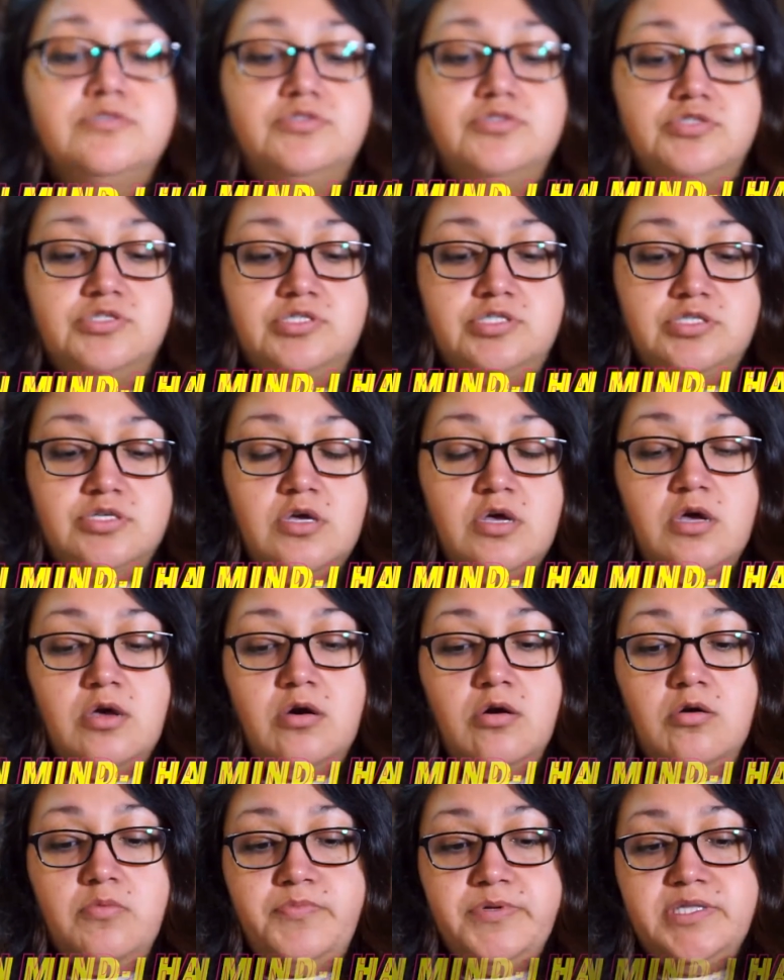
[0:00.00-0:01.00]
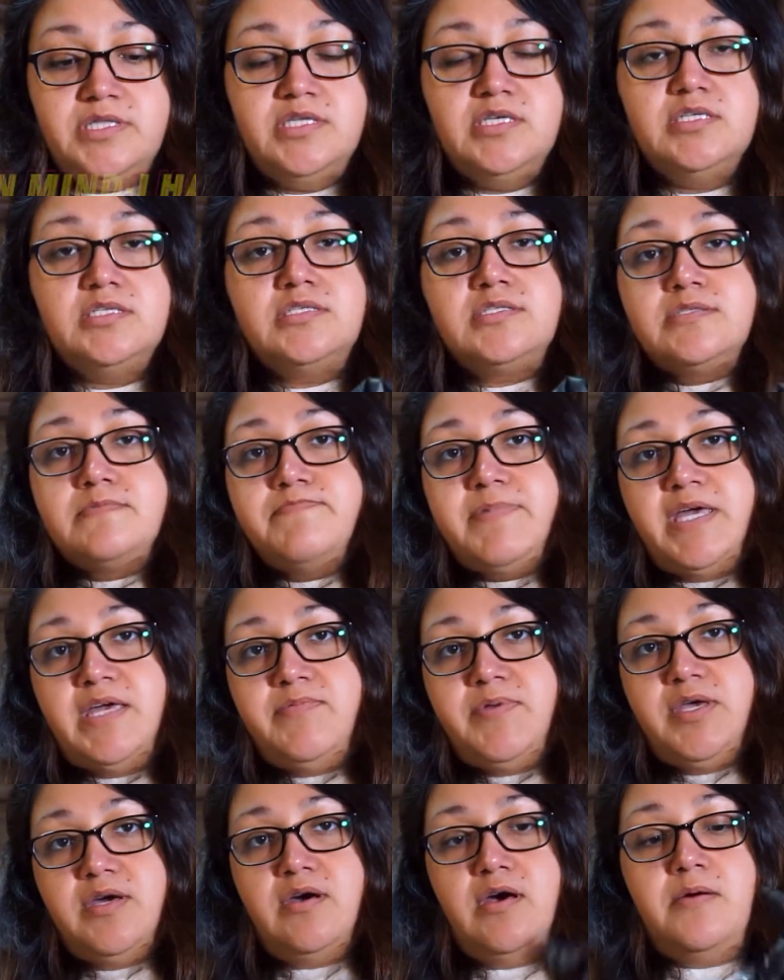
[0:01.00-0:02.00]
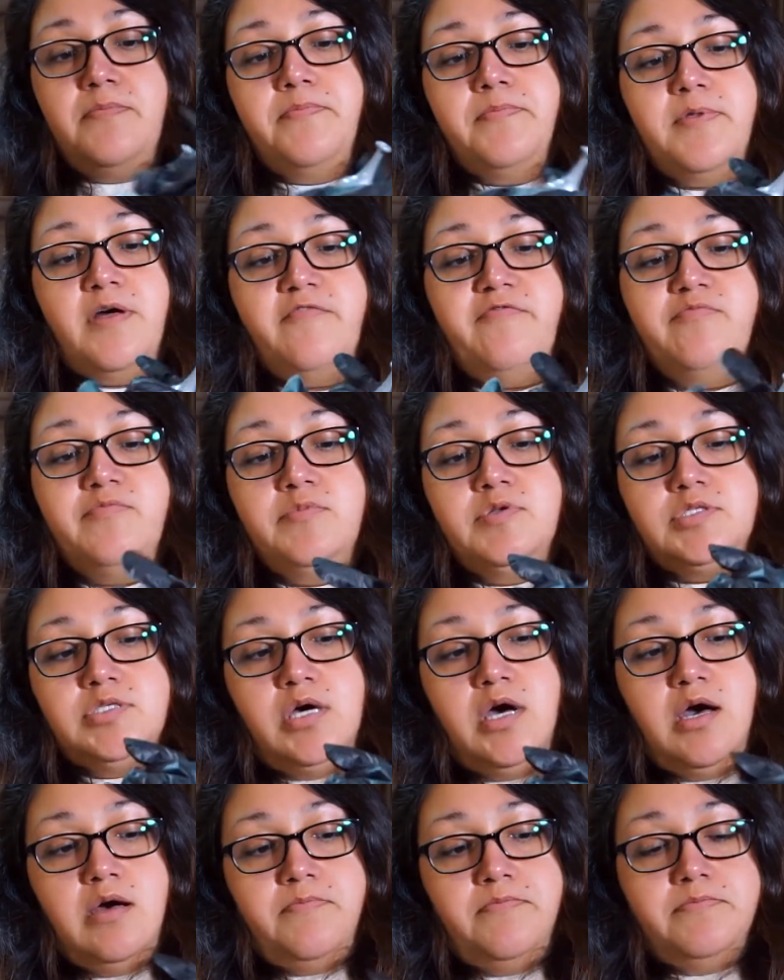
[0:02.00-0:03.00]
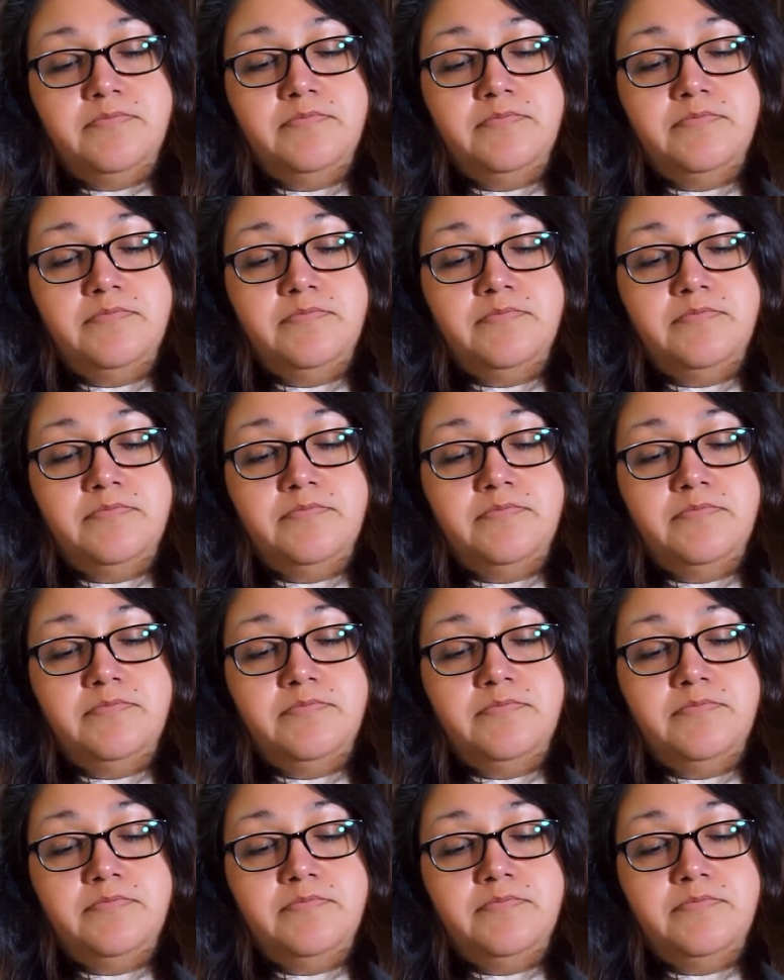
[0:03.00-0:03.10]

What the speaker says: you just open this baby up, not from the top,